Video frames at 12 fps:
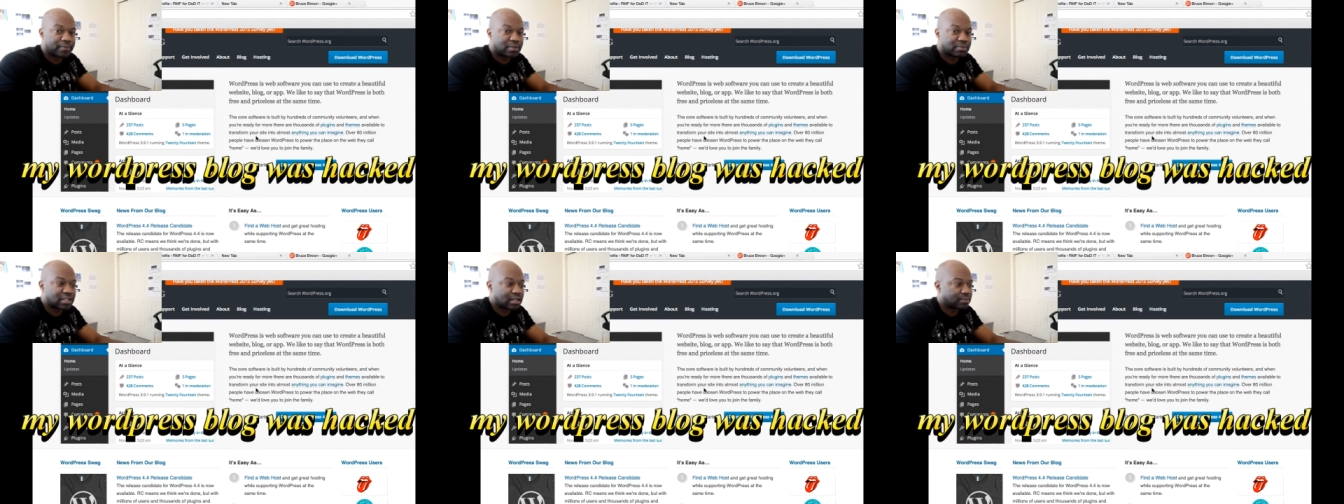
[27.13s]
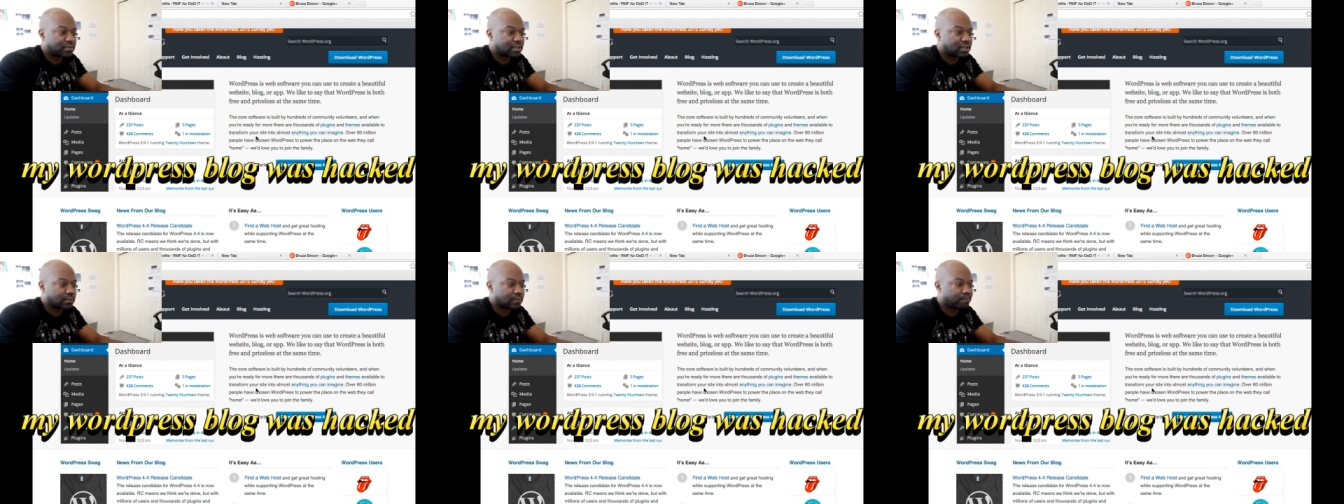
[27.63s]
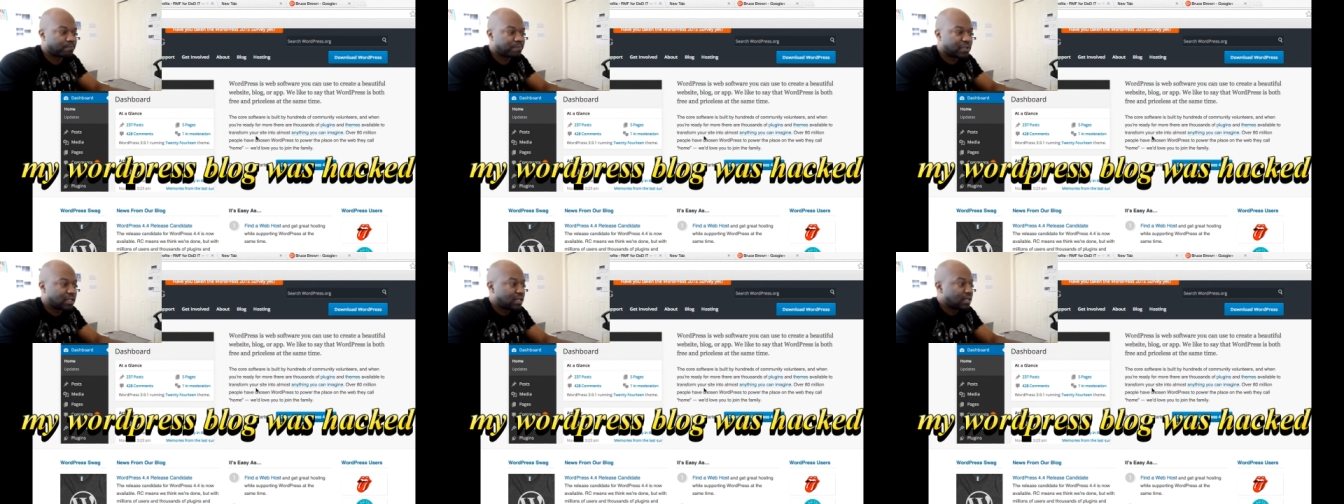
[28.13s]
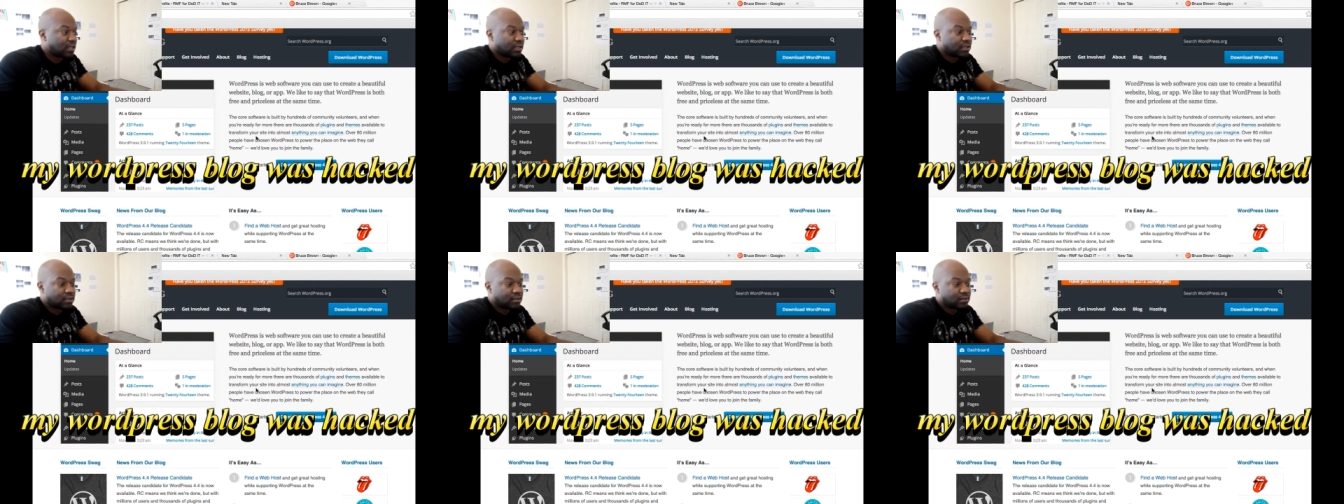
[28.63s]
sometimes um,
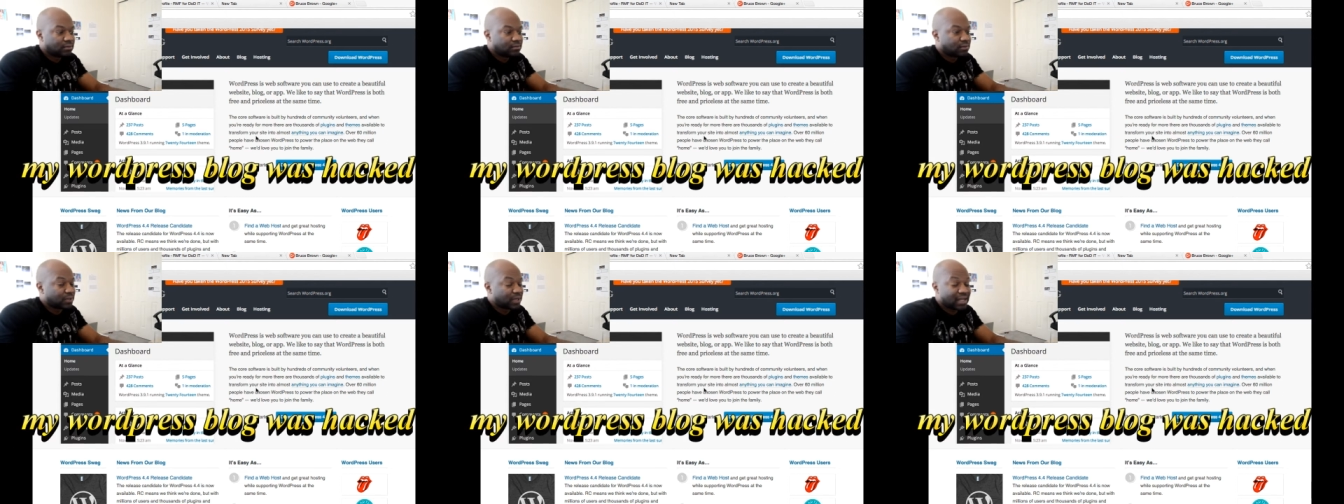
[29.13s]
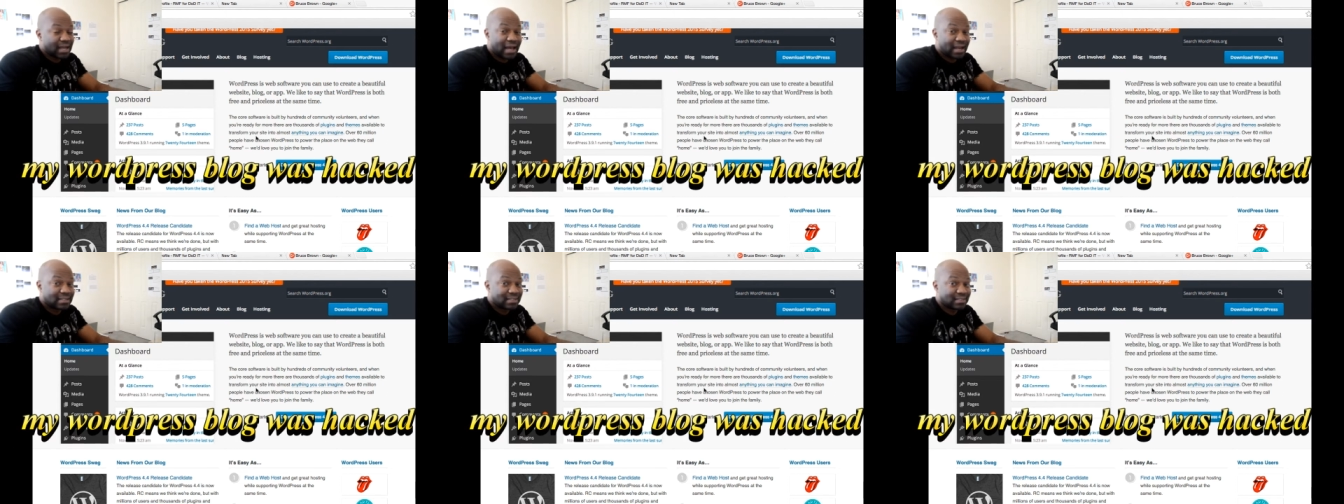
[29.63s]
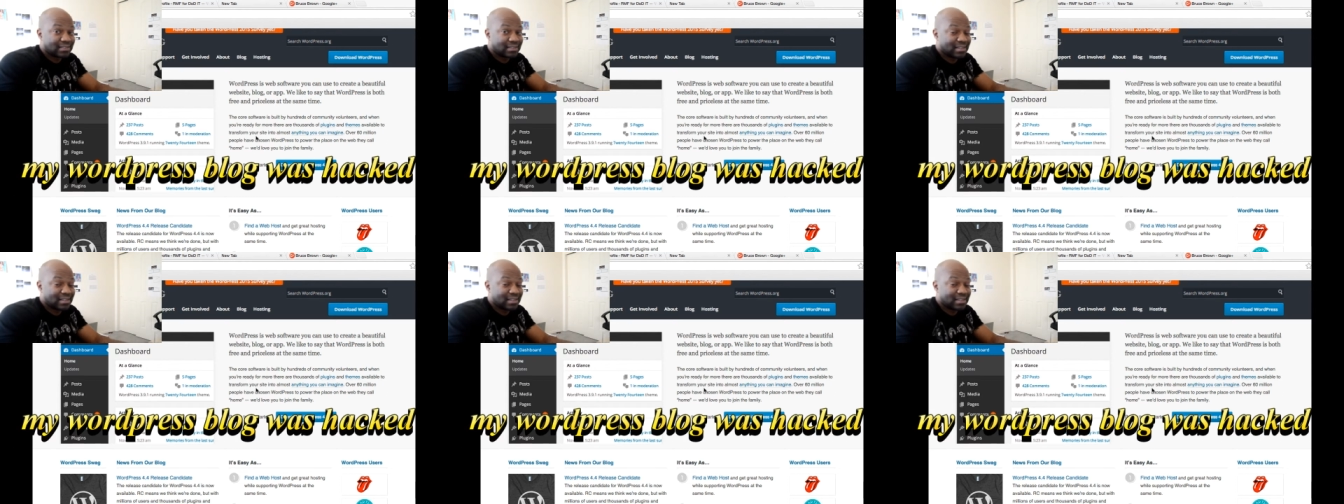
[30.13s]
you'll get hacked.